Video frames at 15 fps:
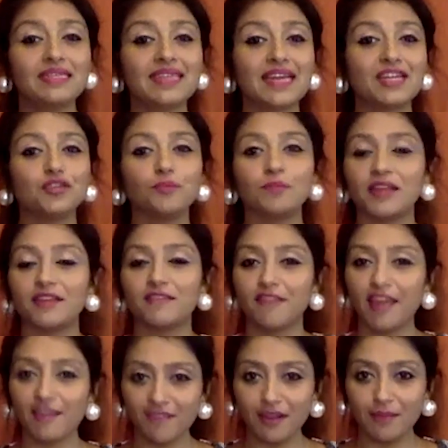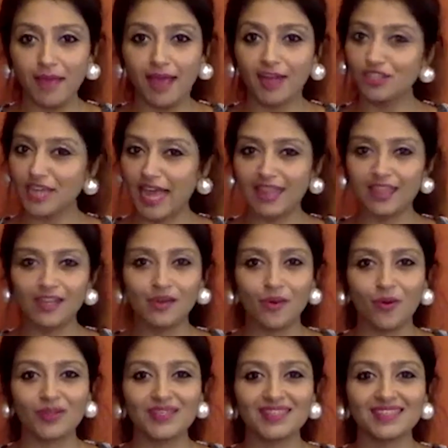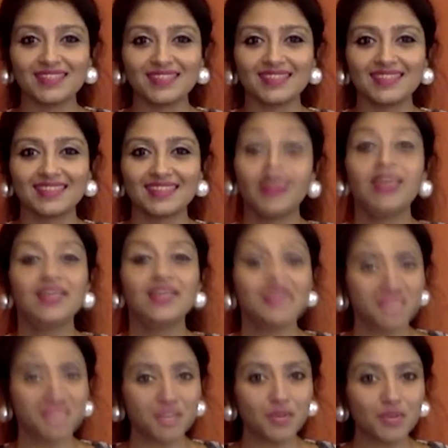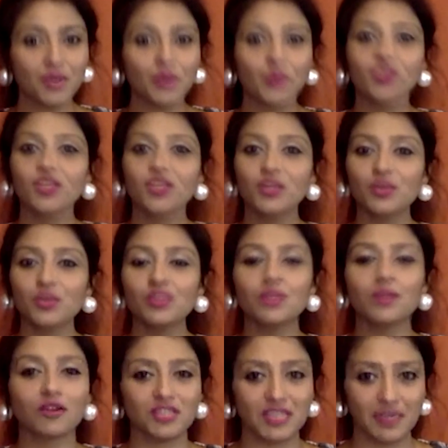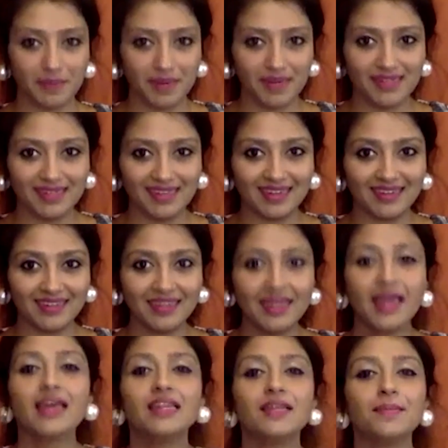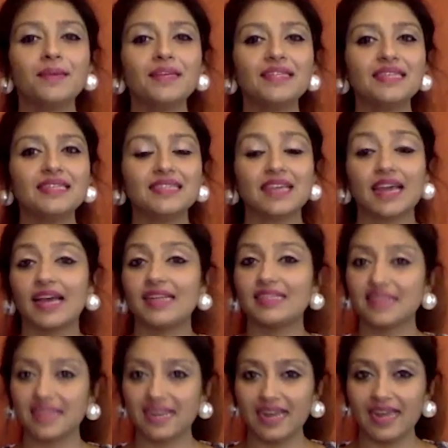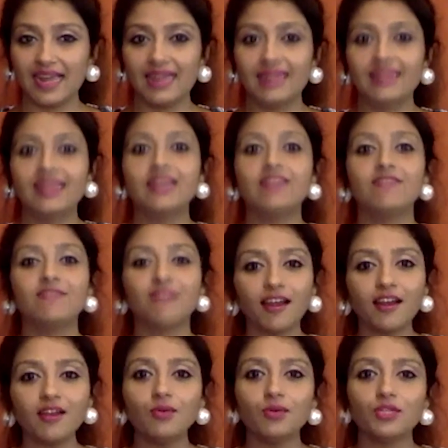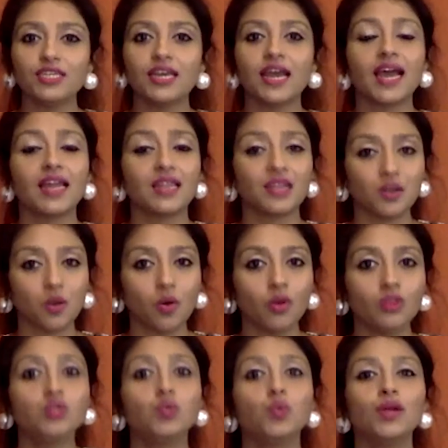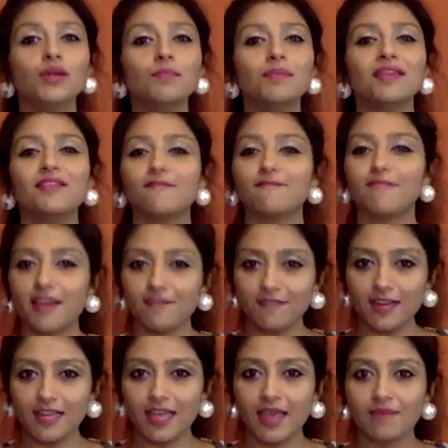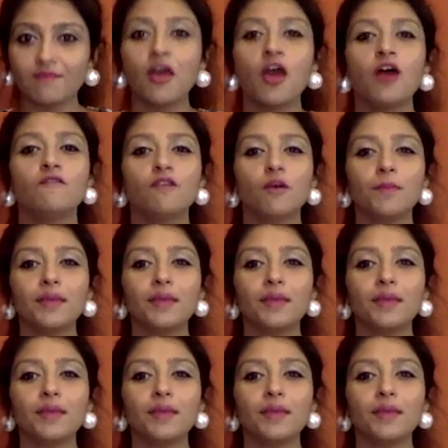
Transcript: set to play farewell match at the Lords. Continuing with the news about Team India, the BCCI has declared that the final ODI at the Lords will be the farewell game for